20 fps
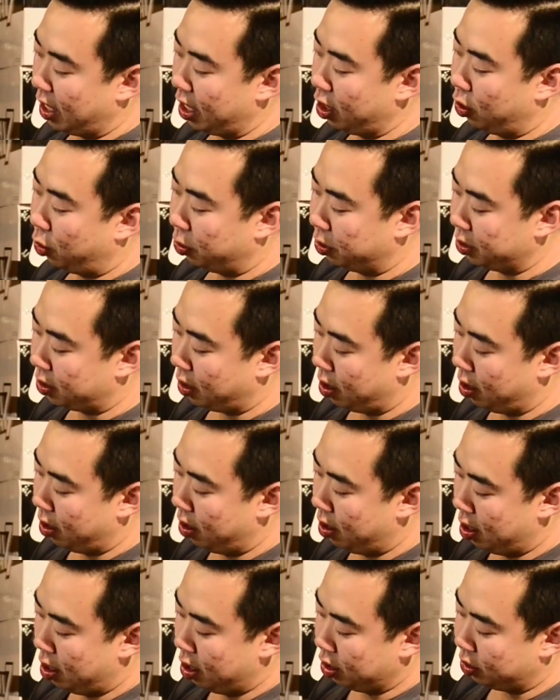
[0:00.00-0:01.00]
lug holes
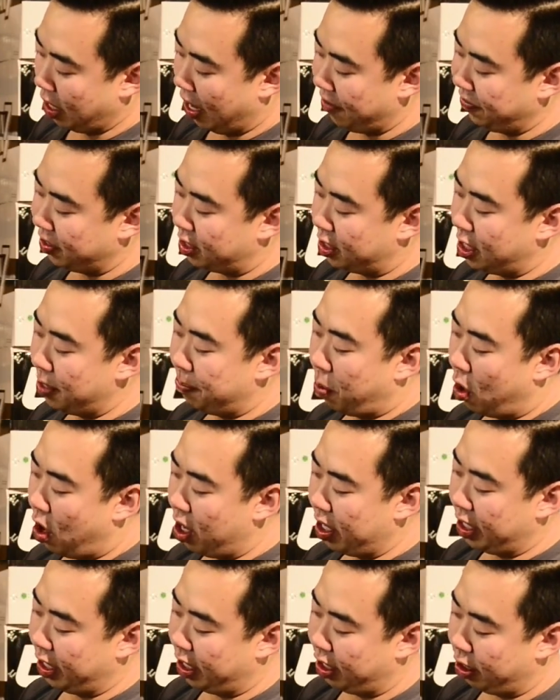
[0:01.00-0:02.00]
are. So they have this deep
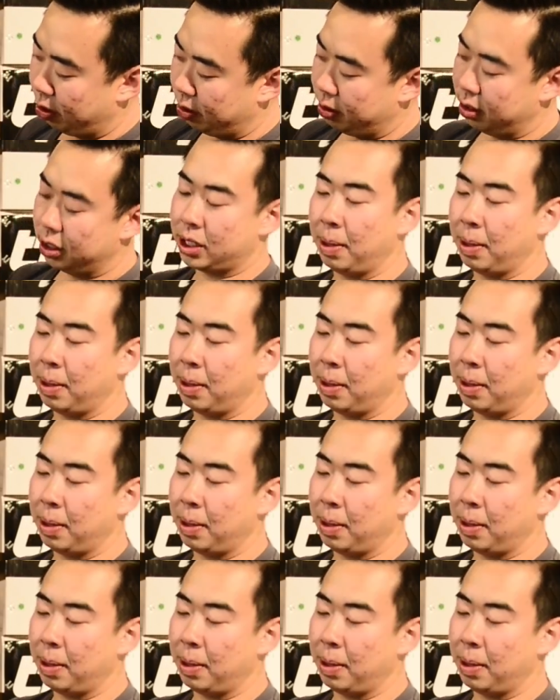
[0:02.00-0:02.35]
pocket here.